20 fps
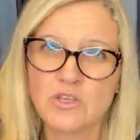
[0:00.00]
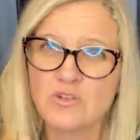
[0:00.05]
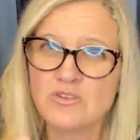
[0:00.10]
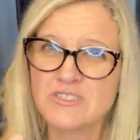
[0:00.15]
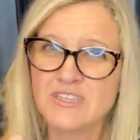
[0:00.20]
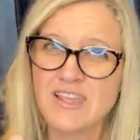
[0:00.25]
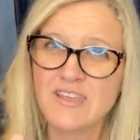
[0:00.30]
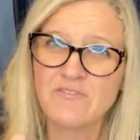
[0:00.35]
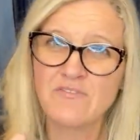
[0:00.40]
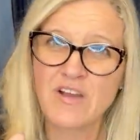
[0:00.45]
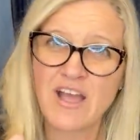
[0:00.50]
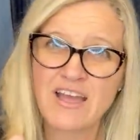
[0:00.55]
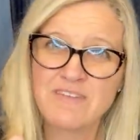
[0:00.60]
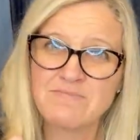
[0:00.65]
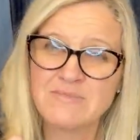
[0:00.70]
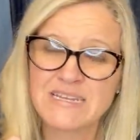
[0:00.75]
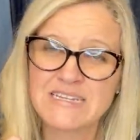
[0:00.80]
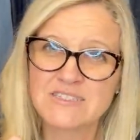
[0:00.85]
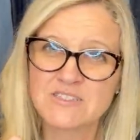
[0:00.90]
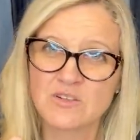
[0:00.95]
usually five
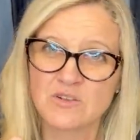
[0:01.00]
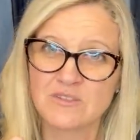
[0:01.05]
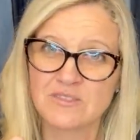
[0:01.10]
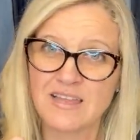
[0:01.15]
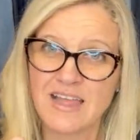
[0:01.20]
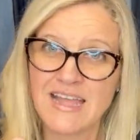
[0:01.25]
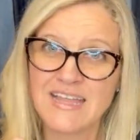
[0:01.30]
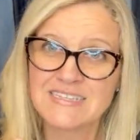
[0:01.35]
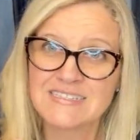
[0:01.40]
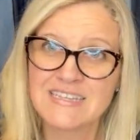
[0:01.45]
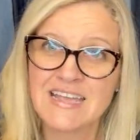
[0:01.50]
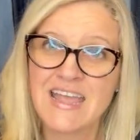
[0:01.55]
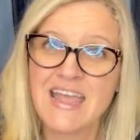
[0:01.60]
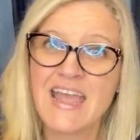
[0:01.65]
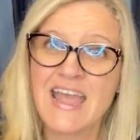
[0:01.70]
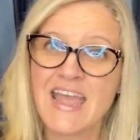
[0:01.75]
minutes or less.